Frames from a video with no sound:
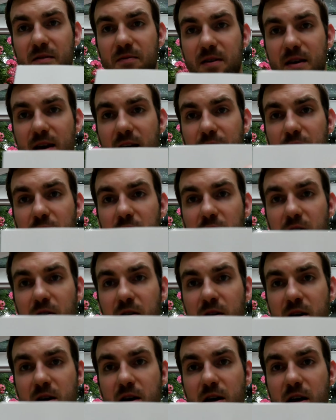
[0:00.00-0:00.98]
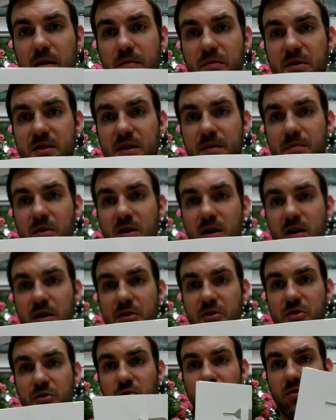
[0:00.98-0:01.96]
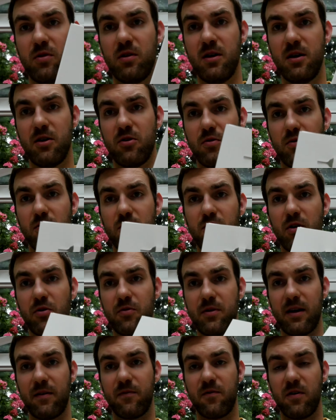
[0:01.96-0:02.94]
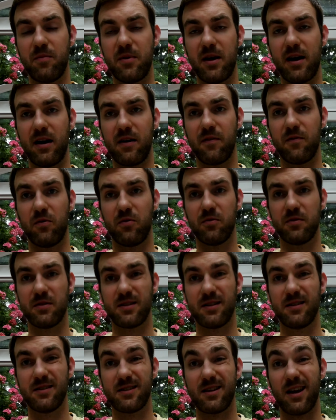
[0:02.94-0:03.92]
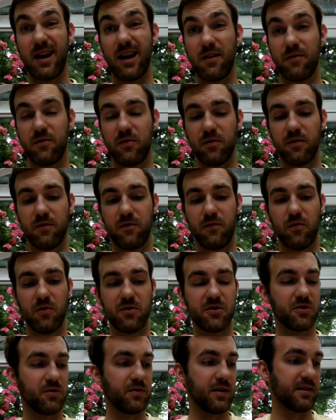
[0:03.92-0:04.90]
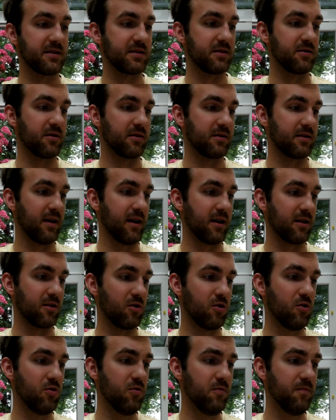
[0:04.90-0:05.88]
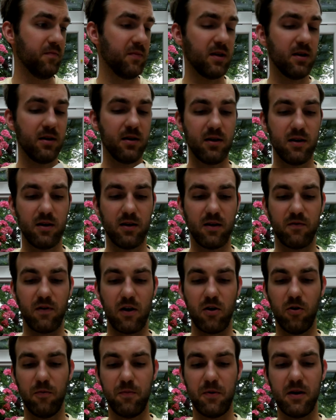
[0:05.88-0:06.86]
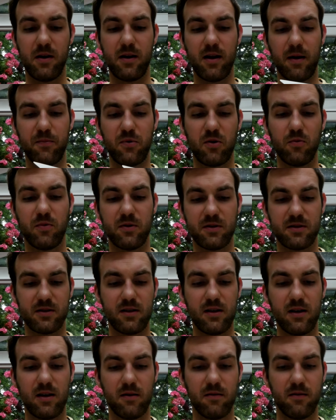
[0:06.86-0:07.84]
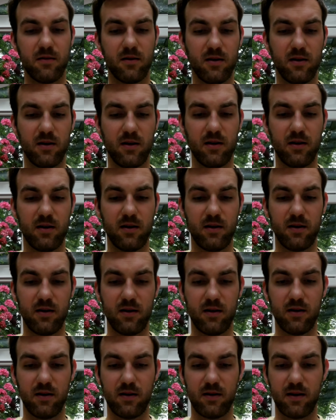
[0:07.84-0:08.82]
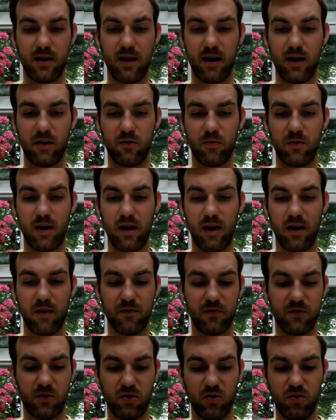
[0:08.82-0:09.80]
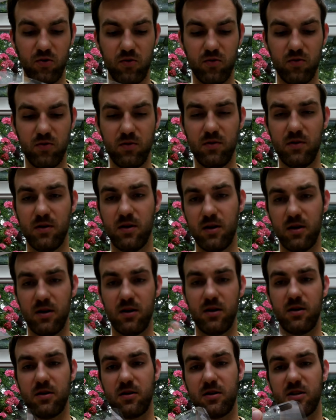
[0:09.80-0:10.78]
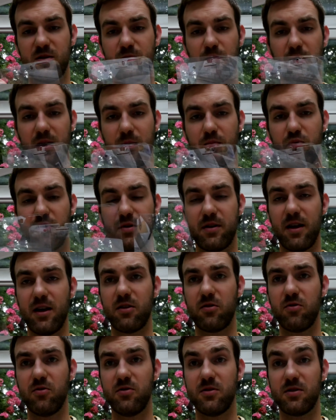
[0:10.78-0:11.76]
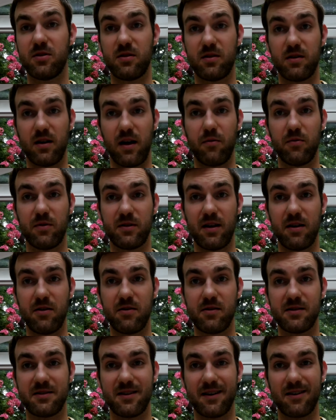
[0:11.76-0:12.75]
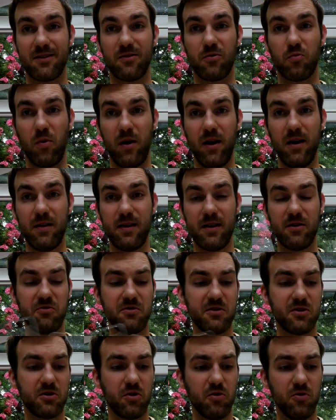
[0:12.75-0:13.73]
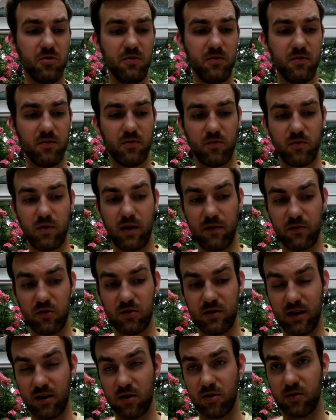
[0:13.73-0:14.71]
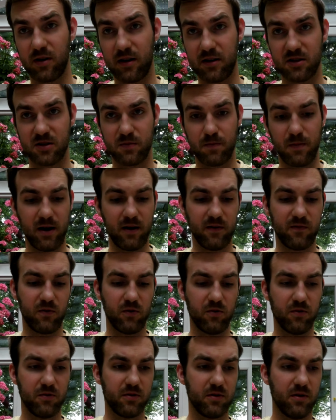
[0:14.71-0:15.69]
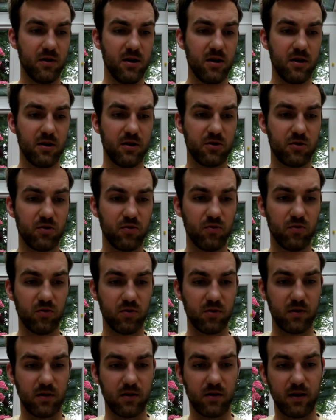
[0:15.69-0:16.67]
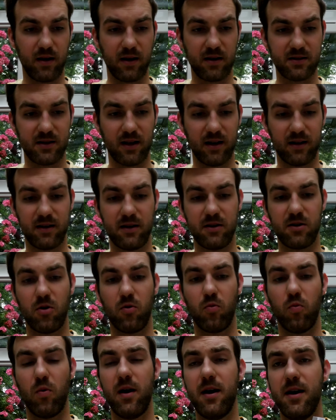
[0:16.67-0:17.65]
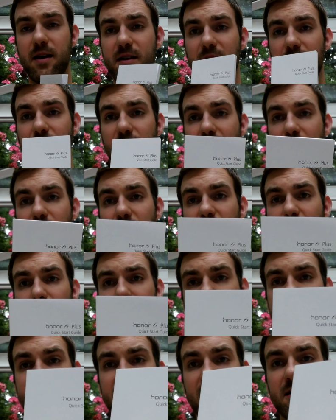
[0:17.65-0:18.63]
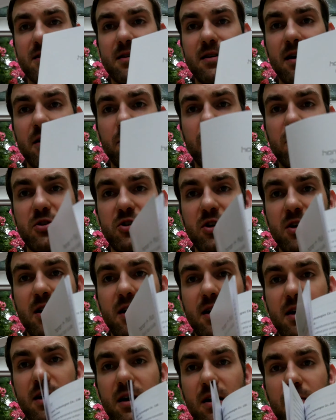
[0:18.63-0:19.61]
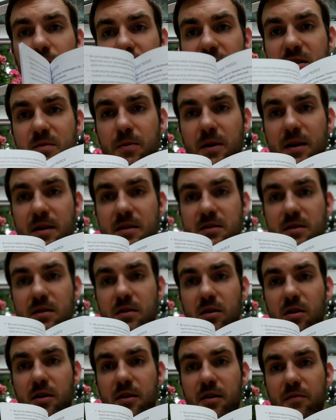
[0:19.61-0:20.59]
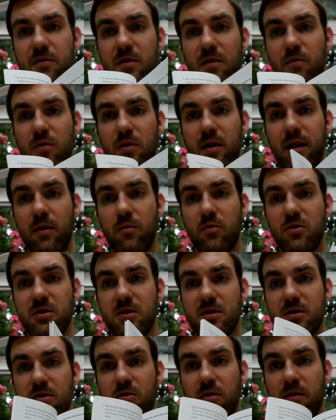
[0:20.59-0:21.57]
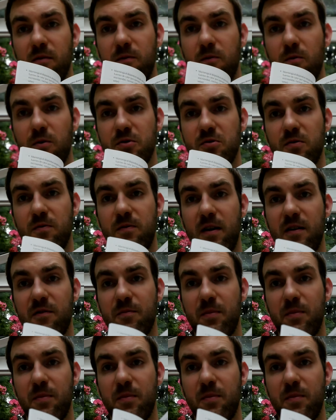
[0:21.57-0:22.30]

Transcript: we have a little SIM card tool. You'll know that from the iPhone since the iPhone 4, so that's not that new. If I open it up, you will see that we have two display protectors. I will tell you in a second why there is two. You have to take a look at the smartphone to exactly know why. Then we have a quick start guide, which explains in a lot of different languages on 4 to 5